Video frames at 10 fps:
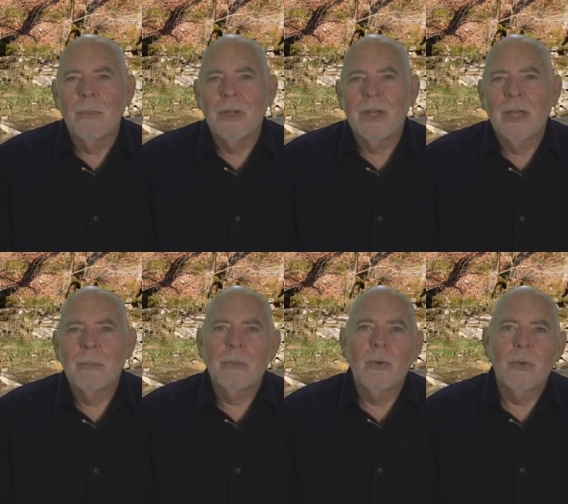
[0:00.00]
But
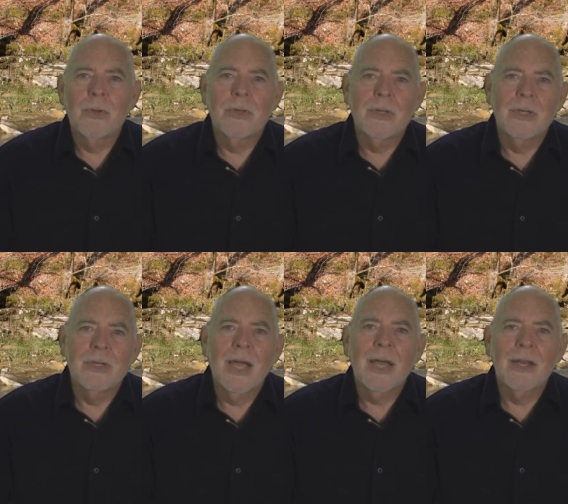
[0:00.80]
I'm going to
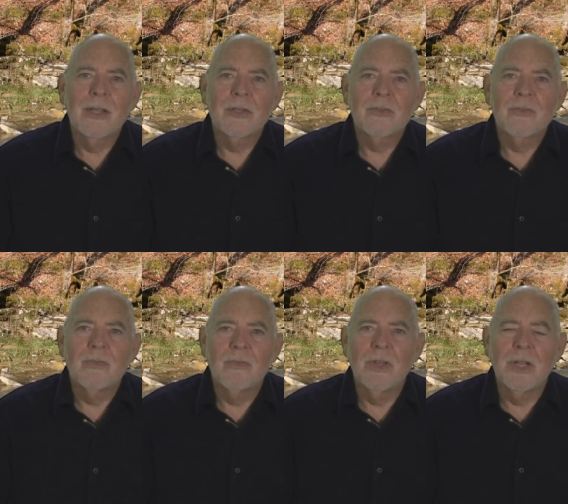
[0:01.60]
entitle this
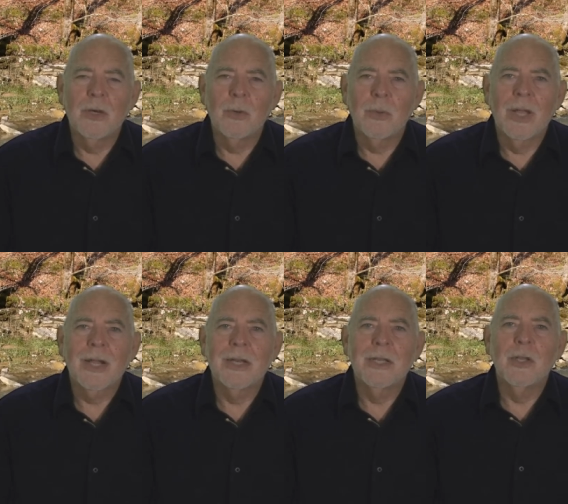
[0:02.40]
video
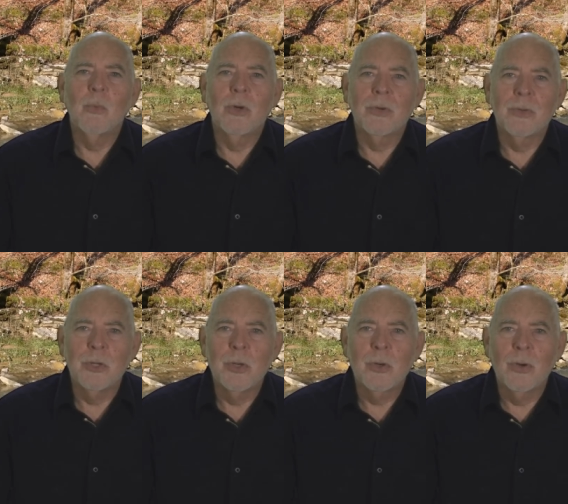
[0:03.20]
like I did the one on
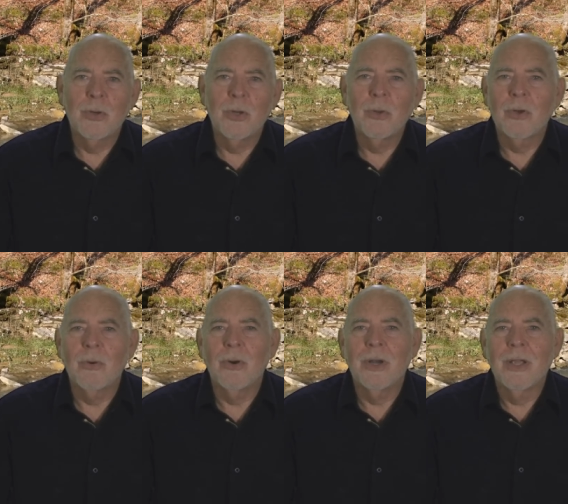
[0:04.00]
the
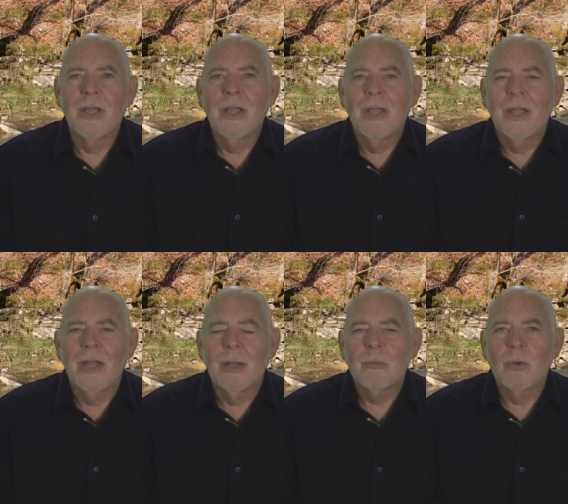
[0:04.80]
unicorn,
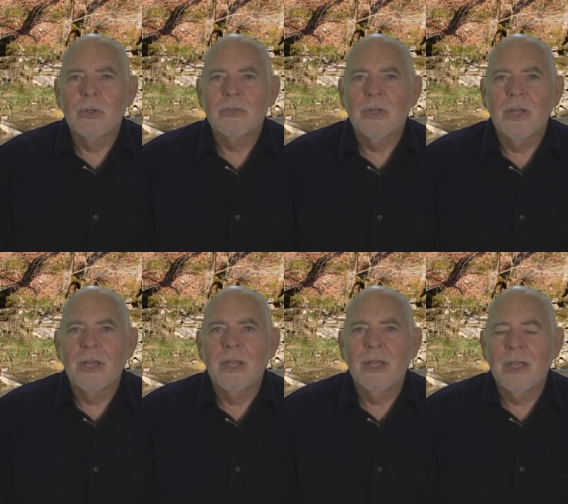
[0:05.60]
and I'm going to
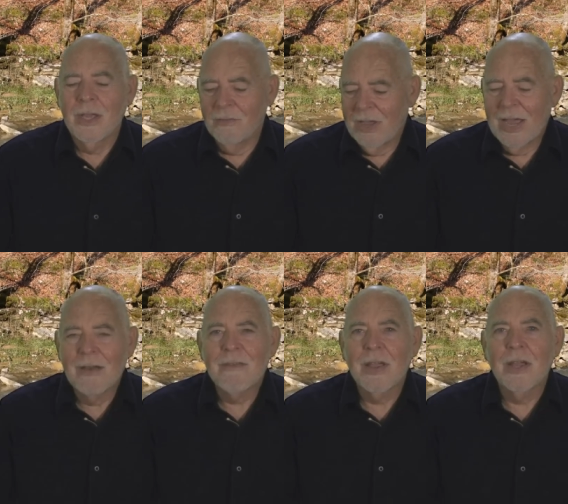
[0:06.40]
say, have
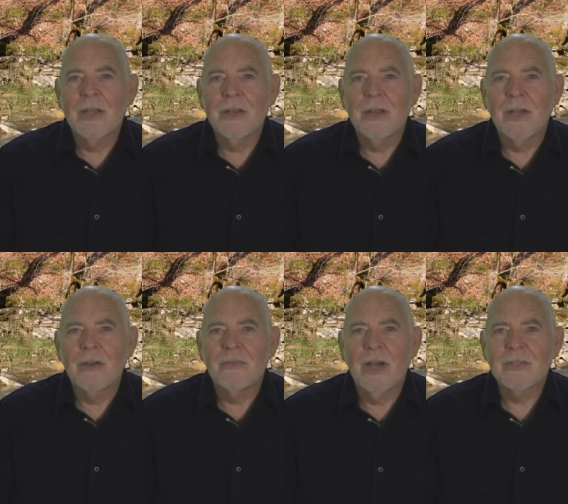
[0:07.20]
I found
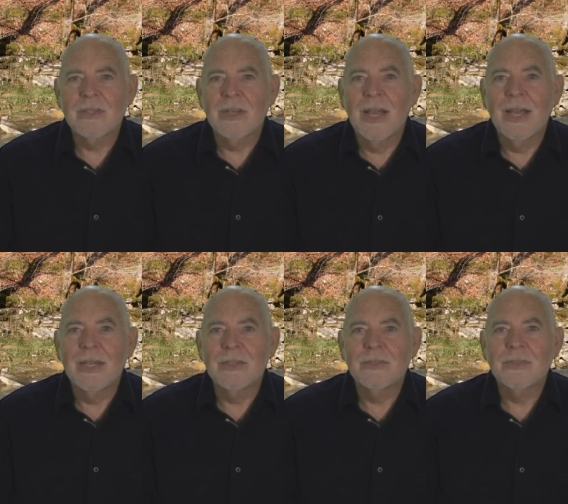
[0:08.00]
a
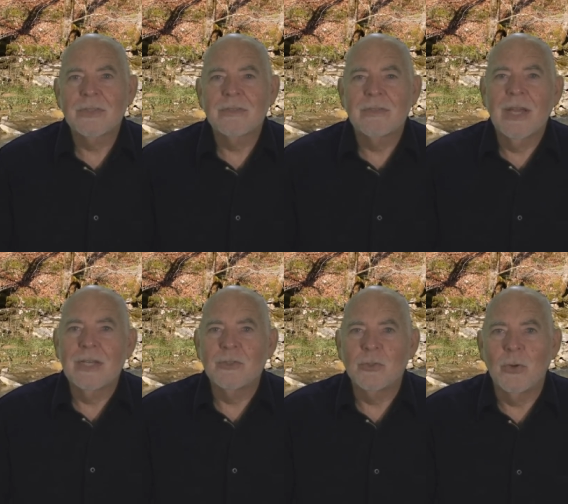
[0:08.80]
fossilized
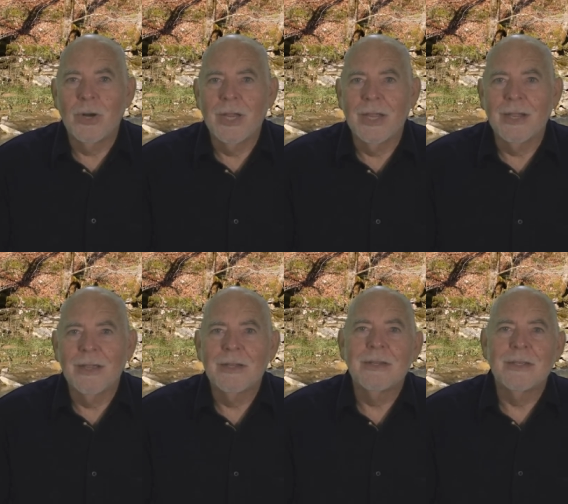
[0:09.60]
dinosaur
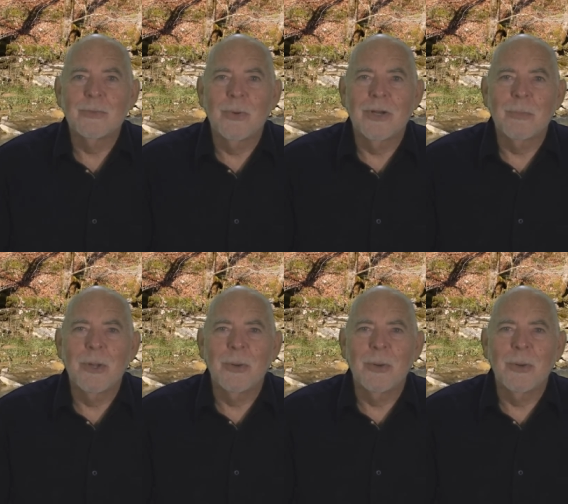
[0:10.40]
egg? is what I'm